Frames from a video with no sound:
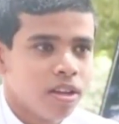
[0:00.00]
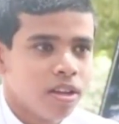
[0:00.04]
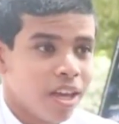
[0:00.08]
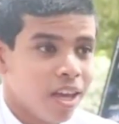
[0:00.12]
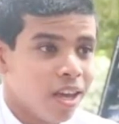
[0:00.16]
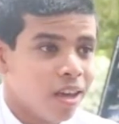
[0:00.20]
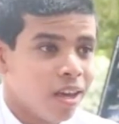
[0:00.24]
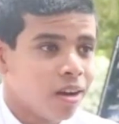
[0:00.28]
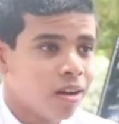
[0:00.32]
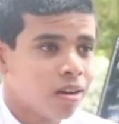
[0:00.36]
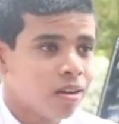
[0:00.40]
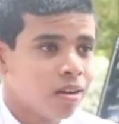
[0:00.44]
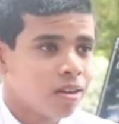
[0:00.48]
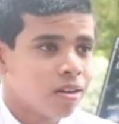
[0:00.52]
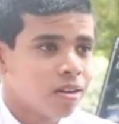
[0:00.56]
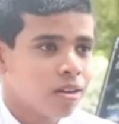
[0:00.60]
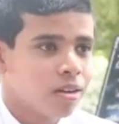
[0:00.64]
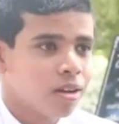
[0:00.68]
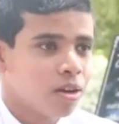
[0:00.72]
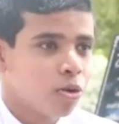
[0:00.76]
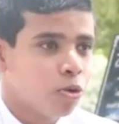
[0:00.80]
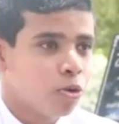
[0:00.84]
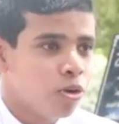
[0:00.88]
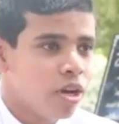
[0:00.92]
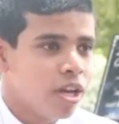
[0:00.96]
gain
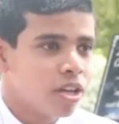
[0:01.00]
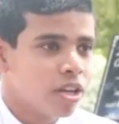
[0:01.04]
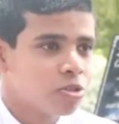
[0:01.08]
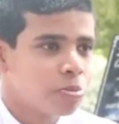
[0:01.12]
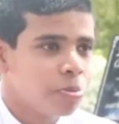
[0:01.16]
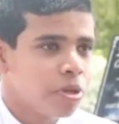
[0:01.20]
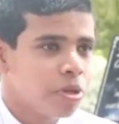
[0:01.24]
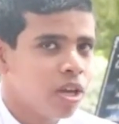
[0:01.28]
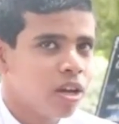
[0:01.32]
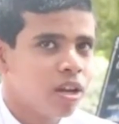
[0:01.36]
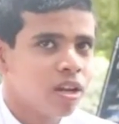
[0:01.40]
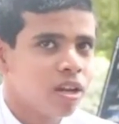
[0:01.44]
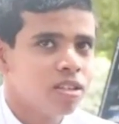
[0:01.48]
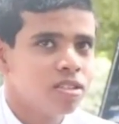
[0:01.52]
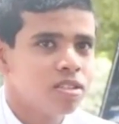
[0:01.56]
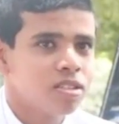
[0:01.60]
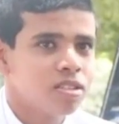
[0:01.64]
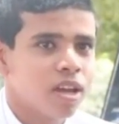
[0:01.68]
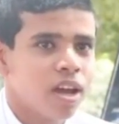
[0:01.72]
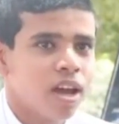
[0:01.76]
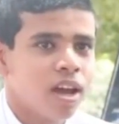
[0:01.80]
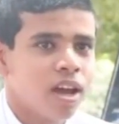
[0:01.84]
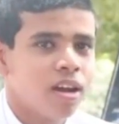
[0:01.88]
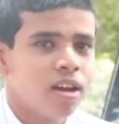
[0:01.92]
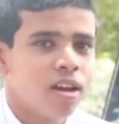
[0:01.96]
a good experience
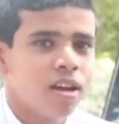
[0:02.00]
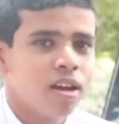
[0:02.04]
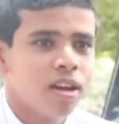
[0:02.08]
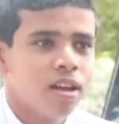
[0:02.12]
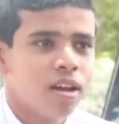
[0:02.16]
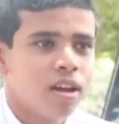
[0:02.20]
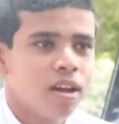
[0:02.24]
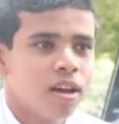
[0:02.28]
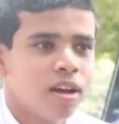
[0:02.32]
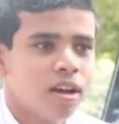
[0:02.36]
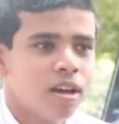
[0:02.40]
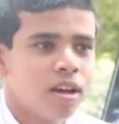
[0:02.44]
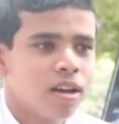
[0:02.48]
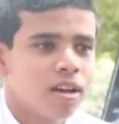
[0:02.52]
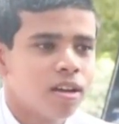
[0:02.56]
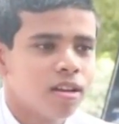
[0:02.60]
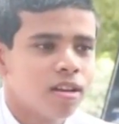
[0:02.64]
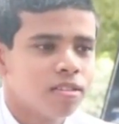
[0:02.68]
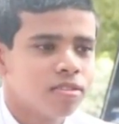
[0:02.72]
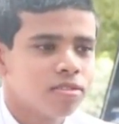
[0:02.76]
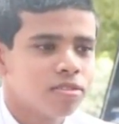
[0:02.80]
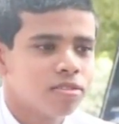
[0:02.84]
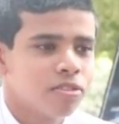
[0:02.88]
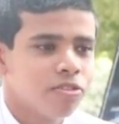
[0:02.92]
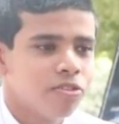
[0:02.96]
and
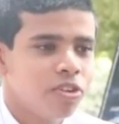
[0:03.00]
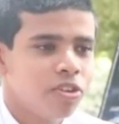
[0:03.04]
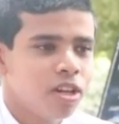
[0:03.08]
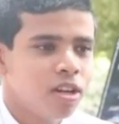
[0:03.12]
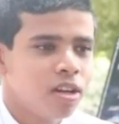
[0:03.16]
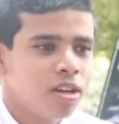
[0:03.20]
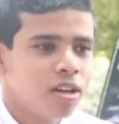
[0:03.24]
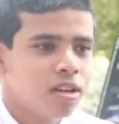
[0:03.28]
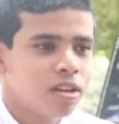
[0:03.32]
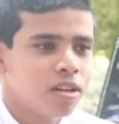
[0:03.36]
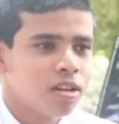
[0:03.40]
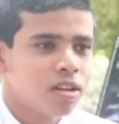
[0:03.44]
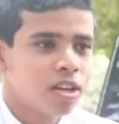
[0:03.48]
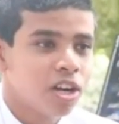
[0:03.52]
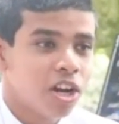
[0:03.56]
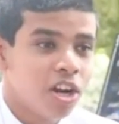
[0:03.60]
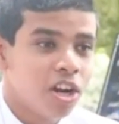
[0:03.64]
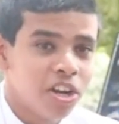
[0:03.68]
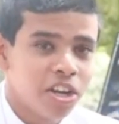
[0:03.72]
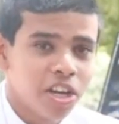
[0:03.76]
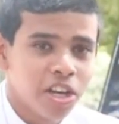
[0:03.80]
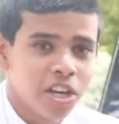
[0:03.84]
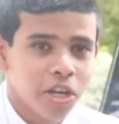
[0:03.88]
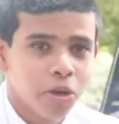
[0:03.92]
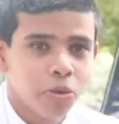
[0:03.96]
will
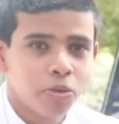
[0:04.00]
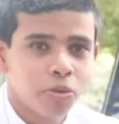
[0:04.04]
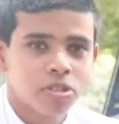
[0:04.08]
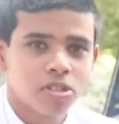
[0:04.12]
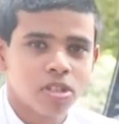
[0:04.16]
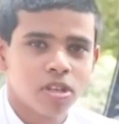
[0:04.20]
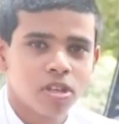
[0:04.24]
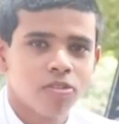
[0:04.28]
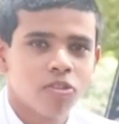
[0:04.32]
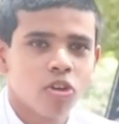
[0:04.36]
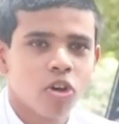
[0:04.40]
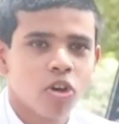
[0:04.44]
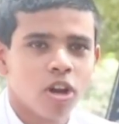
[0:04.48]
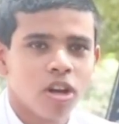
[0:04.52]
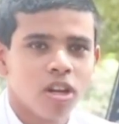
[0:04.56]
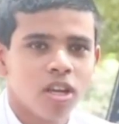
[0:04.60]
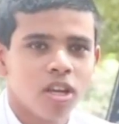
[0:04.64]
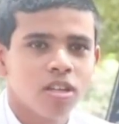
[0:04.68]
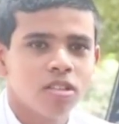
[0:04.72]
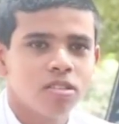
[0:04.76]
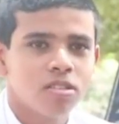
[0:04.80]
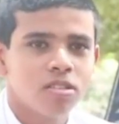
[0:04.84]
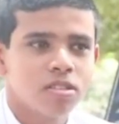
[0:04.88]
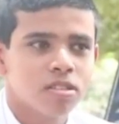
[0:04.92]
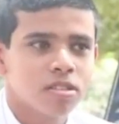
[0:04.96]
continue to serve
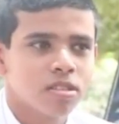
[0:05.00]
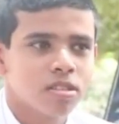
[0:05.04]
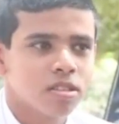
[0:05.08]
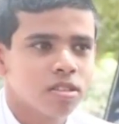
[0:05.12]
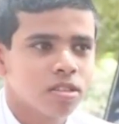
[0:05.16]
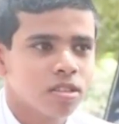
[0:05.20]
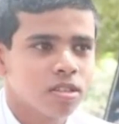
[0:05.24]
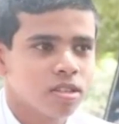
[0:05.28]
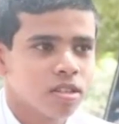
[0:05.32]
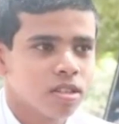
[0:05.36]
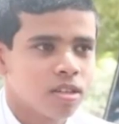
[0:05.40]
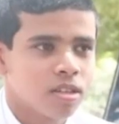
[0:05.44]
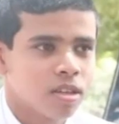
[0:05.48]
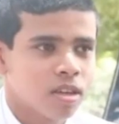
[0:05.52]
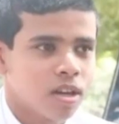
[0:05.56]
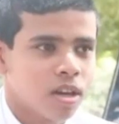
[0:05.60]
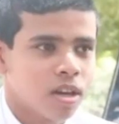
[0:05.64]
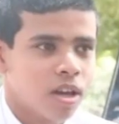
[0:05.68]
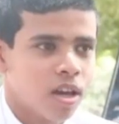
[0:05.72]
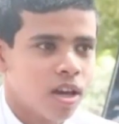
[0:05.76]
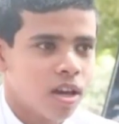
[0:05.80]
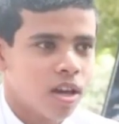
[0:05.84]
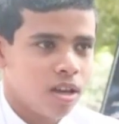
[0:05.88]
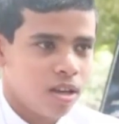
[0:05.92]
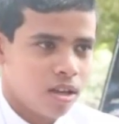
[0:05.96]
college
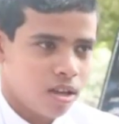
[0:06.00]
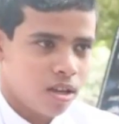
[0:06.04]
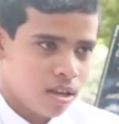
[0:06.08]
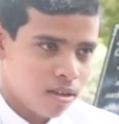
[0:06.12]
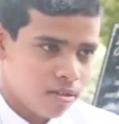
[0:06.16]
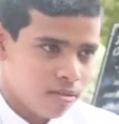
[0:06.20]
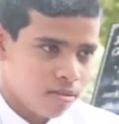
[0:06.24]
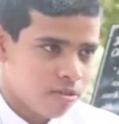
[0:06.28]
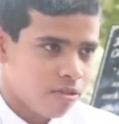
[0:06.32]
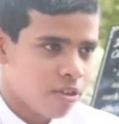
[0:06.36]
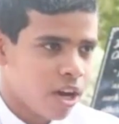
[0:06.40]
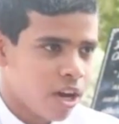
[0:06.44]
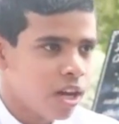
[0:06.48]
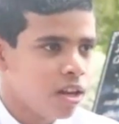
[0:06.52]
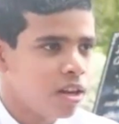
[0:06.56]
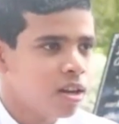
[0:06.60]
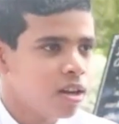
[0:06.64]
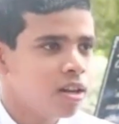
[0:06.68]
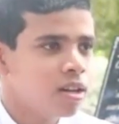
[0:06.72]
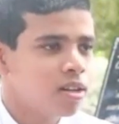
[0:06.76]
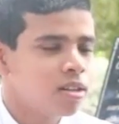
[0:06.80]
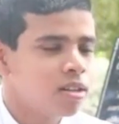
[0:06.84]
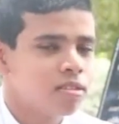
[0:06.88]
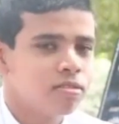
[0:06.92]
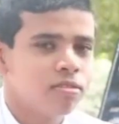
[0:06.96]

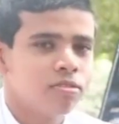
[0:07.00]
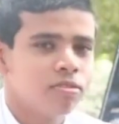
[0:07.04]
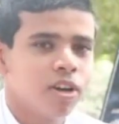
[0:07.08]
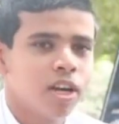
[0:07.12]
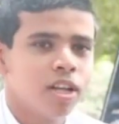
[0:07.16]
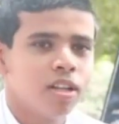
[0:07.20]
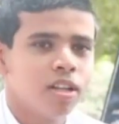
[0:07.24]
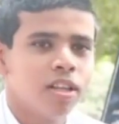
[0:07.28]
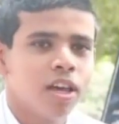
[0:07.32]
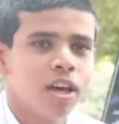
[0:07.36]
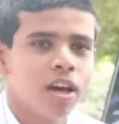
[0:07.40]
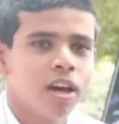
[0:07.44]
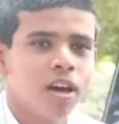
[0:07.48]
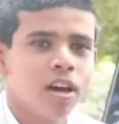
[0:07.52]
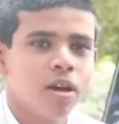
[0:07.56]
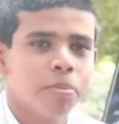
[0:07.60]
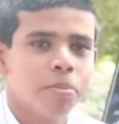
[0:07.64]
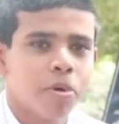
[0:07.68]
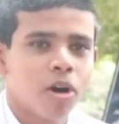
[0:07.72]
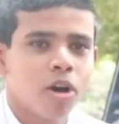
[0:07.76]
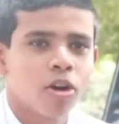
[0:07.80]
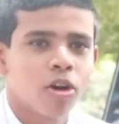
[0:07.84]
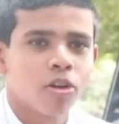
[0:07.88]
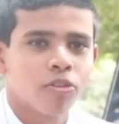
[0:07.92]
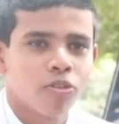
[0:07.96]
while they are
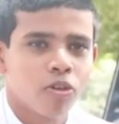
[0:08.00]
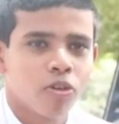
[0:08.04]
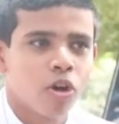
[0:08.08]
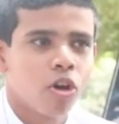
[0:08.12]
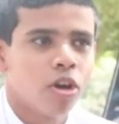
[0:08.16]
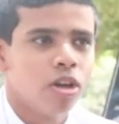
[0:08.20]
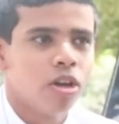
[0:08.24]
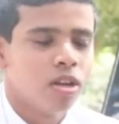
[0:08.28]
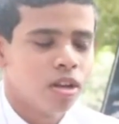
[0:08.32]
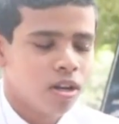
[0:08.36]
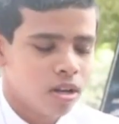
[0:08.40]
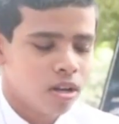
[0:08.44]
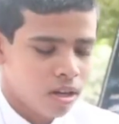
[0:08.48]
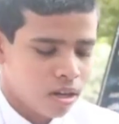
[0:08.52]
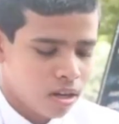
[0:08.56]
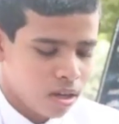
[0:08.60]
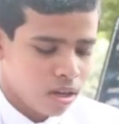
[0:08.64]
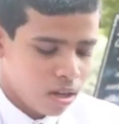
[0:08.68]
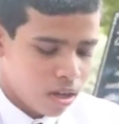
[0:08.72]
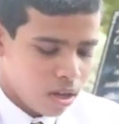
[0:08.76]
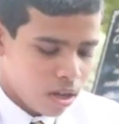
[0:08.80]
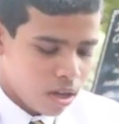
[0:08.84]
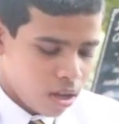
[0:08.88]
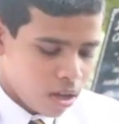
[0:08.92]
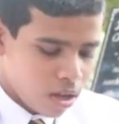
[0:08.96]
part of Royal.
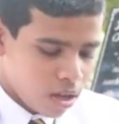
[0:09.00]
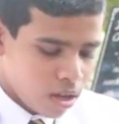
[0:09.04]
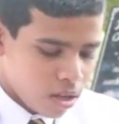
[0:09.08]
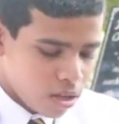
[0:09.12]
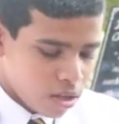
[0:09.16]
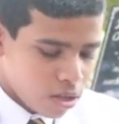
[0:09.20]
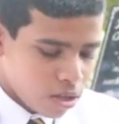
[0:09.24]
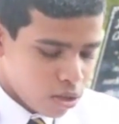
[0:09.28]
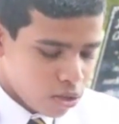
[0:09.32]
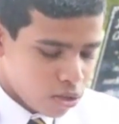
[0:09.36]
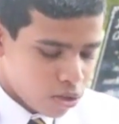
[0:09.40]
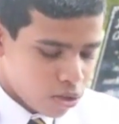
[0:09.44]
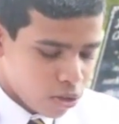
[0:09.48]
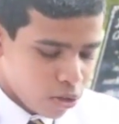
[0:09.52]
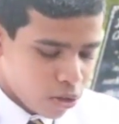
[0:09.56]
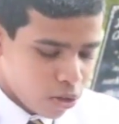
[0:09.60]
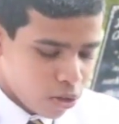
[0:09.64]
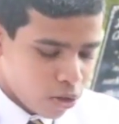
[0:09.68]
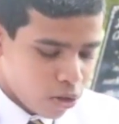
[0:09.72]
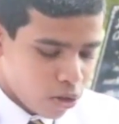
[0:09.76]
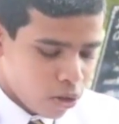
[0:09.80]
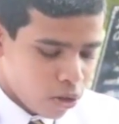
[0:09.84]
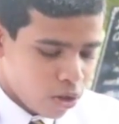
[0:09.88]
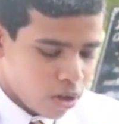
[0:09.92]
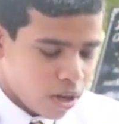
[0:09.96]

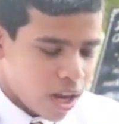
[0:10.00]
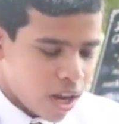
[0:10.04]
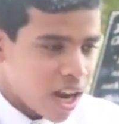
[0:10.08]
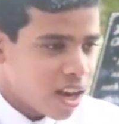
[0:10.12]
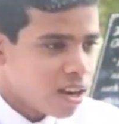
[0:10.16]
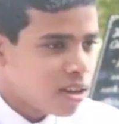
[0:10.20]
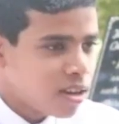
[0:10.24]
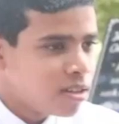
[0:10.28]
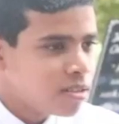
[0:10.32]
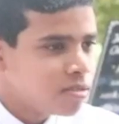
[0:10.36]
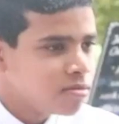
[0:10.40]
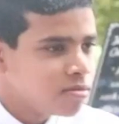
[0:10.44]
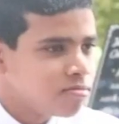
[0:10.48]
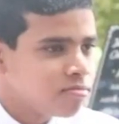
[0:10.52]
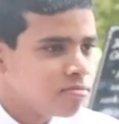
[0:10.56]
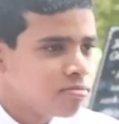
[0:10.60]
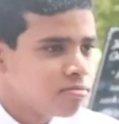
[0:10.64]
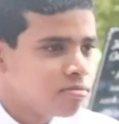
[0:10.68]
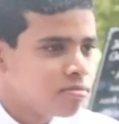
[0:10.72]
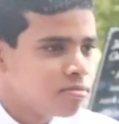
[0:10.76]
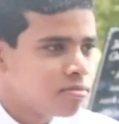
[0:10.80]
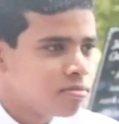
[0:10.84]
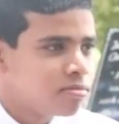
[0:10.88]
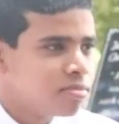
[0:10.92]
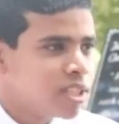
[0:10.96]
So, and
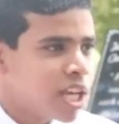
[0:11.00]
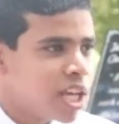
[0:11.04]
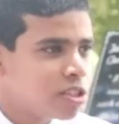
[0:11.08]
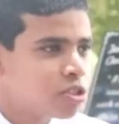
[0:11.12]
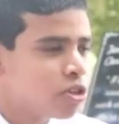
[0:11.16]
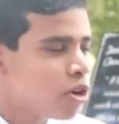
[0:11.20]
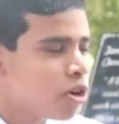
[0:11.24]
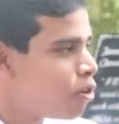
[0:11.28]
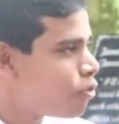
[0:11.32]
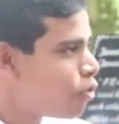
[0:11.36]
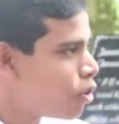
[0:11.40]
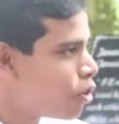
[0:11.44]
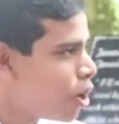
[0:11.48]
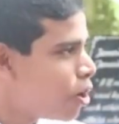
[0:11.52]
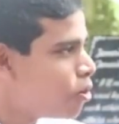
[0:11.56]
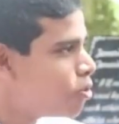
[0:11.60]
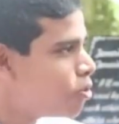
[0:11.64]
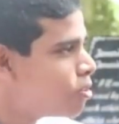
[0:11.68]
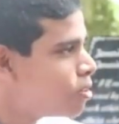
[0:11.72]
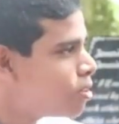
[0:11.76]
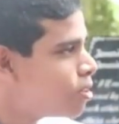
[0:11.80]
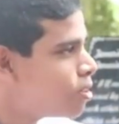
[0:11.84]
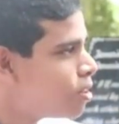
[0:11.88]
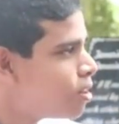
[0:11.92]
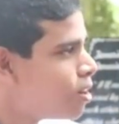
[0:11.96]
that's all for now.
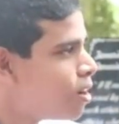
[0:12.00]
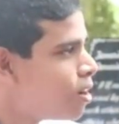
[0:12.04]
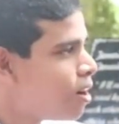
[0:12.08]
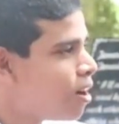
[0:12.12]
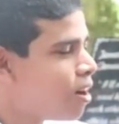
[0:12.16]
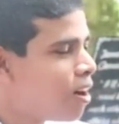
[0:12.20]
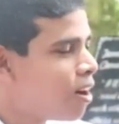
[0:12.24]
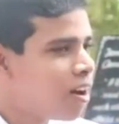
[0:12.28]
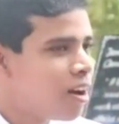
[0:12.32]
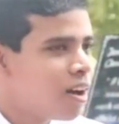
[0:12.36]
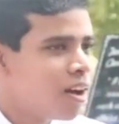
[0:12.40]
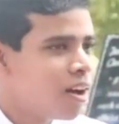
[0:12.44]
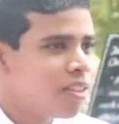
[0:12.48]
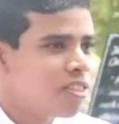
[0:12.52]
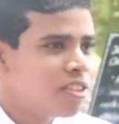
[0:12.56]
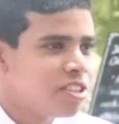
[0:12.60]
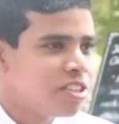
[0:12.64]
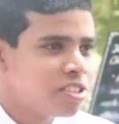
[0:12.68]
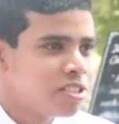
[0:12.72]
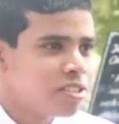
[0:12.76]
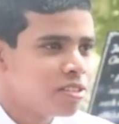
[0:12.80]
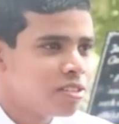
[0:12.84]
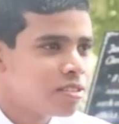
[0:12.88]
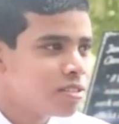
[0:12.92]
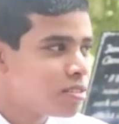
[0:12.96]

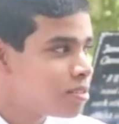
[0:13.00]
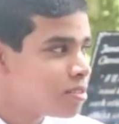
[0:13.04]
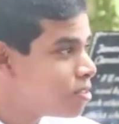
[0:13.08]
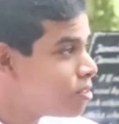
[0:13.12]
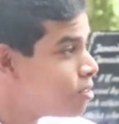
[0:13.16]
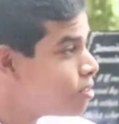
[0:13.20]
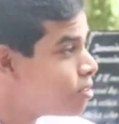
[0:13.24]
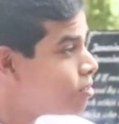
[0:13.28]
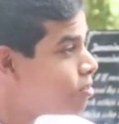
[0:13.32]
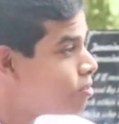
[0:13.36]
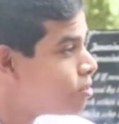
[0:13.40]
This is...